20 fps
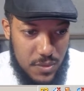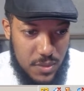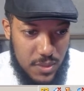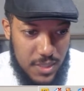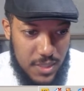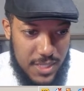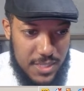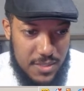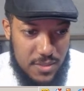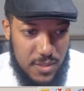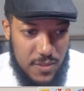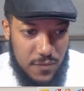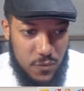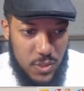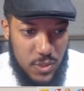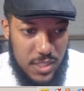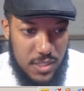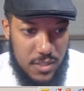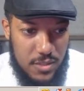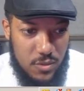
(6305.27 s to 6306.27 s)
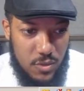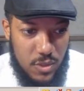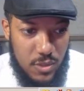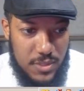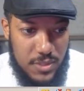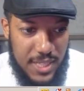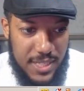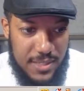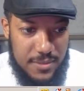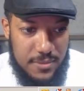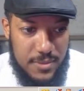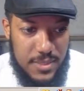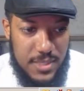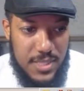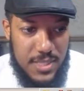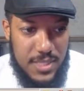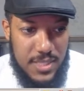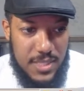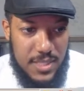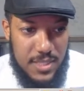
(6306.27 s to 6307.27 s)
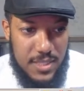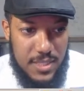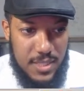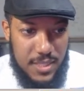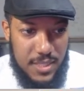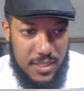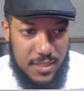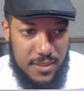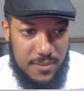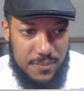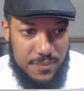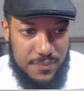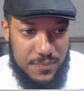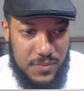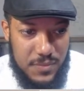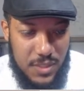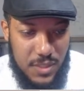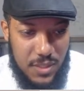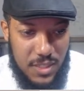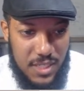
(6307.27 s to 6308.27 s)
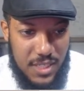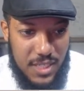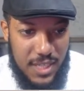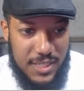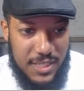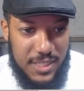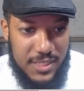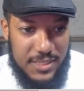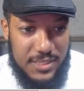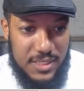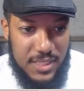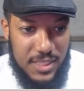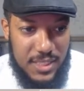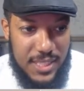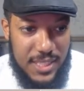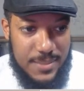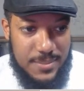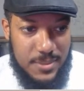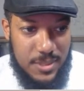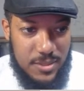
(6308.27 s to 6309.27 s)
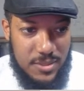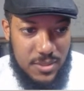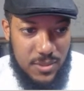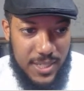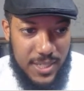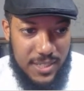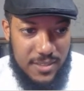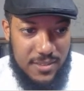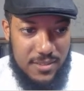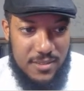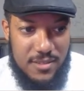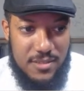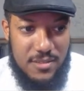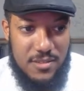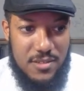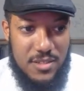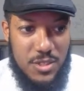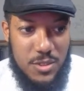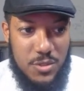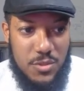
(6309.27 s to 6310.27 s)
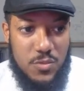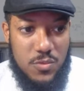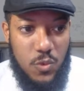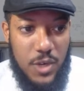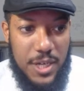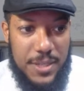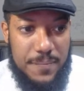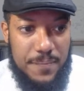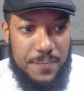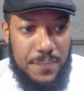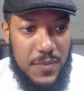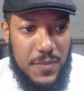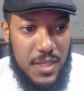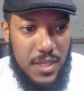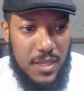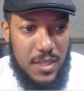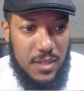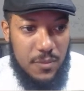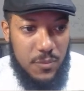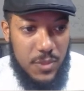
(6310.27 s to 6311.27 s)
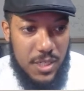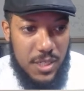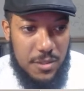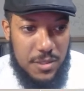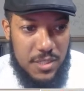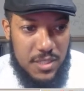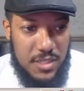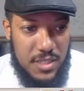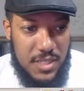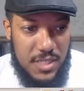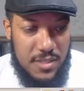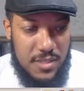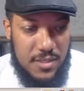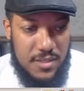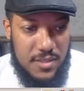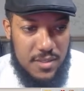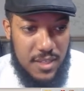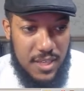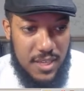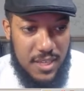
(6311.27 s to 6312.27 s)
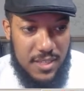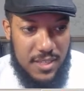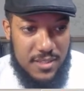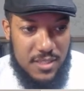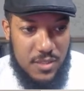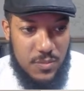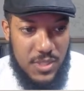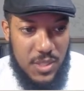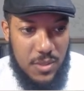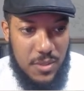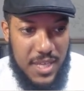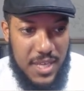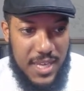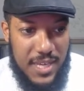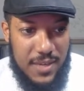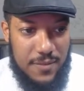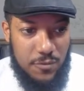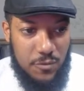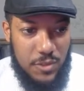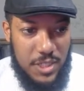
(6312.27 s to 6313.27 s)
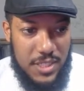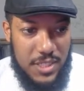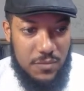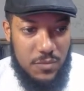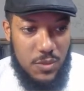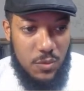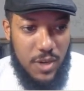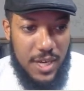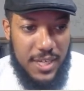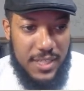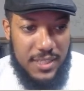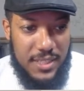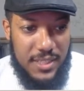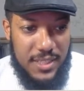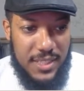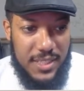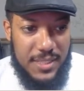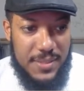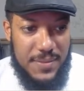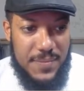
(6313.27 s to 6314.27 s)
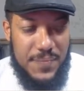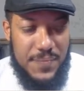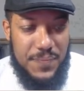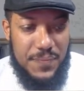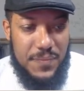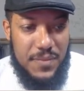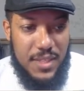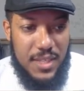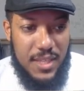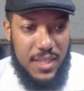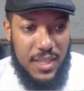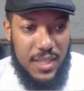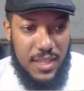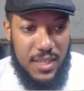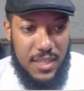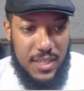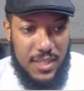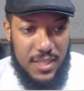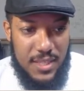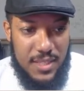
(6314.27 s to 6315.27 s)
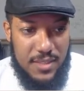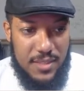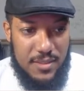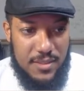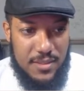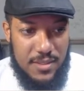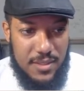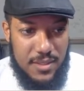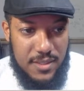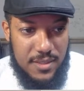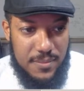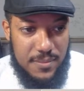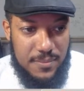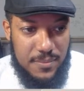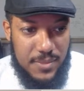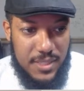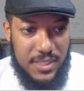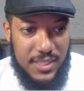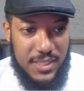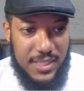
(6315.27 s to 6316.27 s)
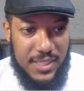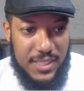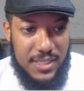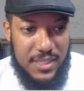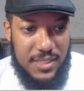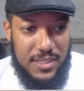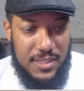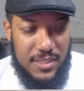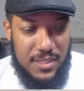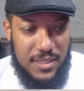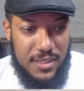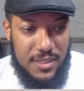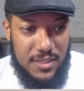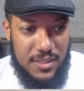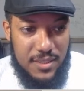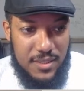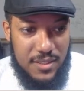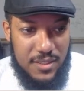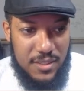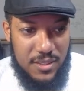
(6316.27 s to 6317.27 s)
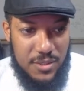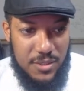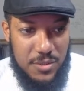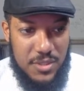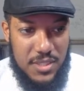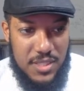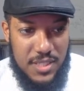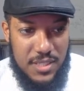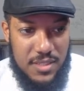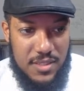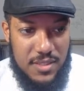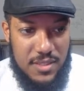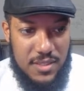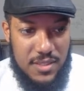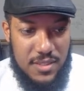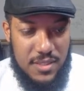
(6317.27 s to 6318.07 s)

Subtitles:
Okay, so if we scroll down, and I like to collapse all so I can choose one. We go to sheets, and since we don't have one, we right click and click new sheet.